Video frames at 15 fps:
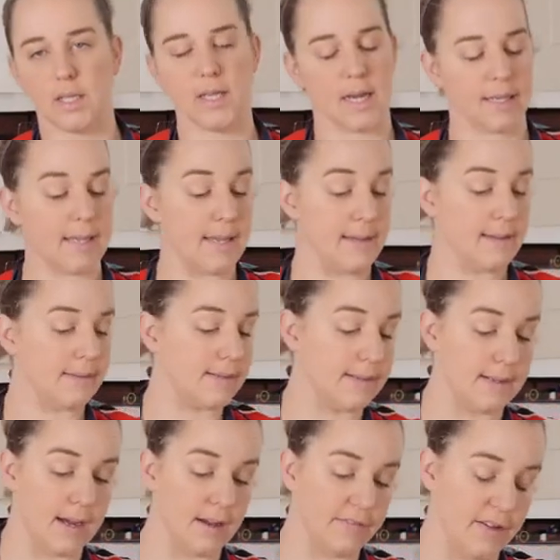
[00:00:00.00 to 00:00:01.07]
yucky
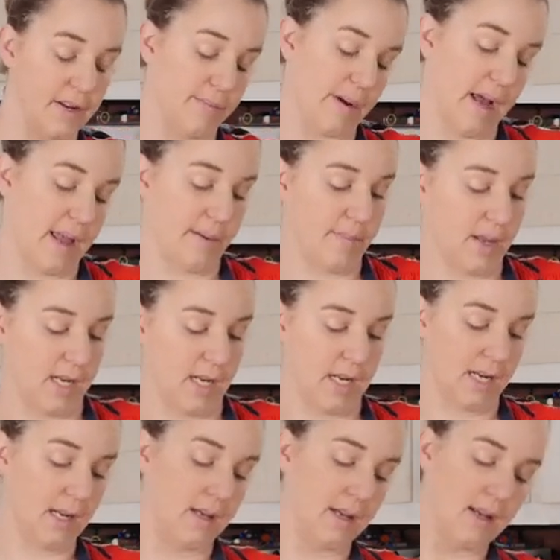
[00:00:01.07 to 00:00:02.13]
stuff, in my
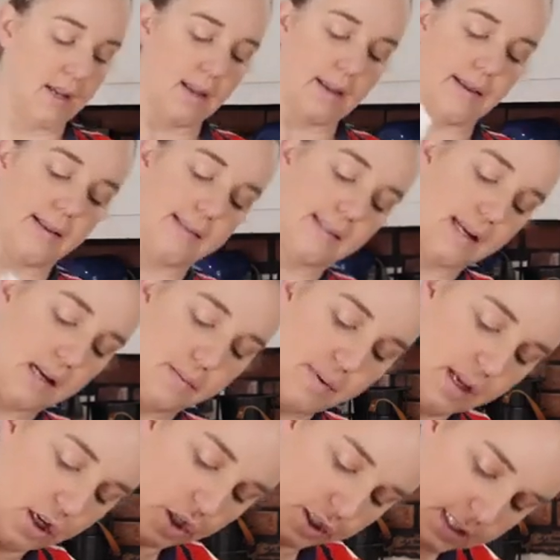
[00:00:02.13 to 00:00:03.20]
opinion, is going to
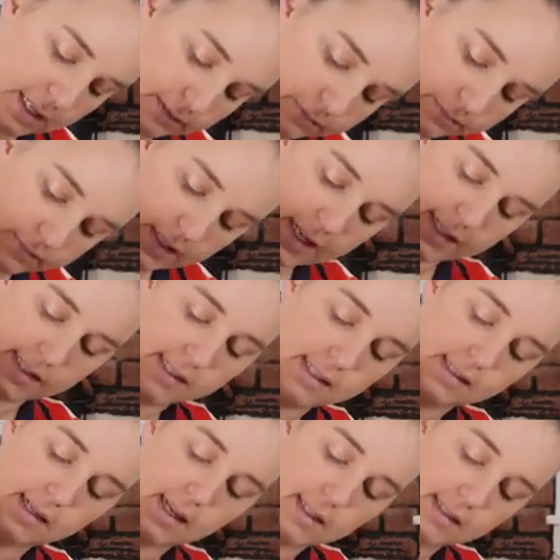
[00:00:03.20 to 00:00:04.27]
be cooked out.
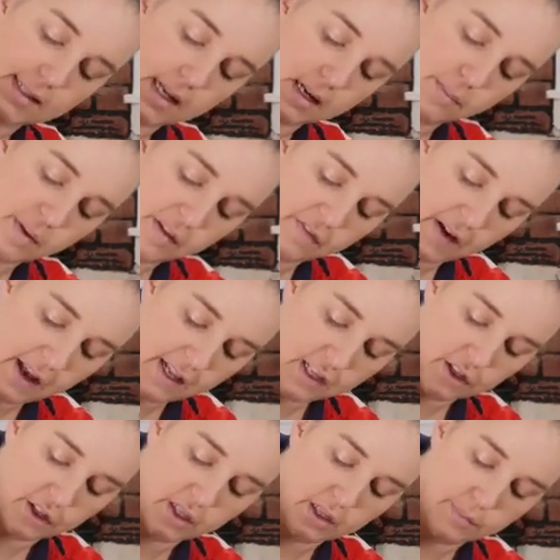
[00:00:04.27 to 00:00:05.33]
It's going to be fine.
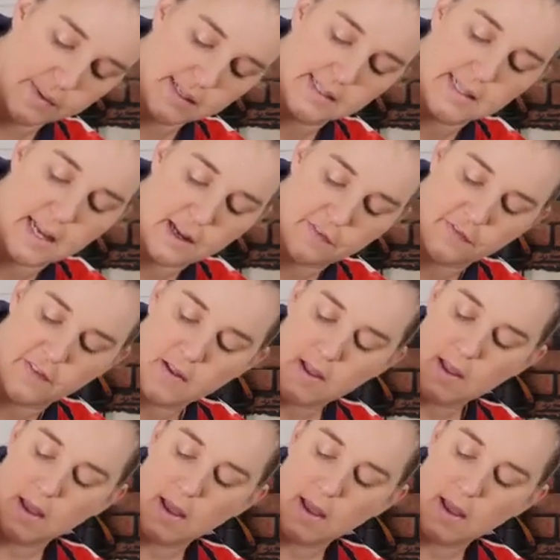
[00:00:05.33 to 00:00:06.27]
You're going to be safe.